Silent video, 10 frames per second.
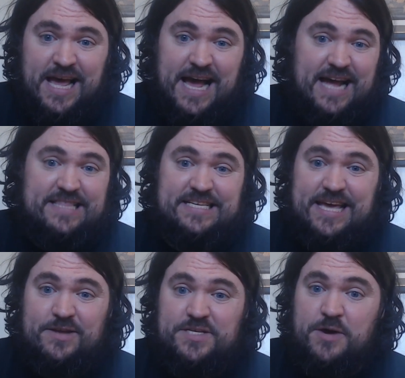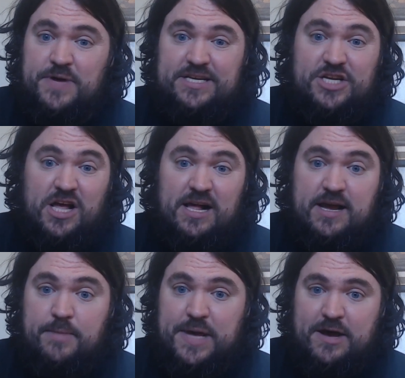I had the scouts go and talk
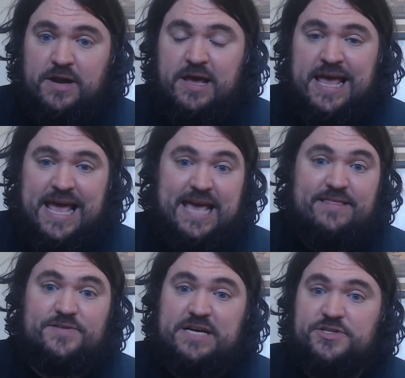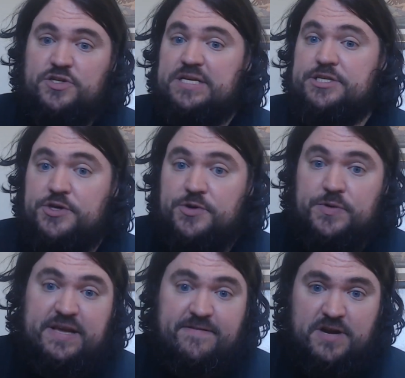about, hey, there's actually two
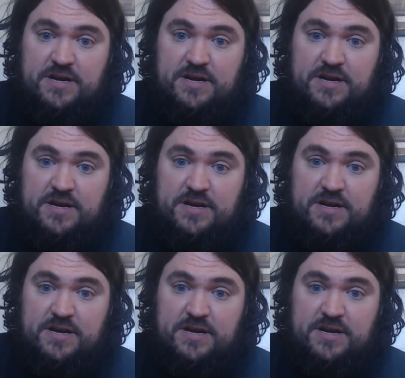different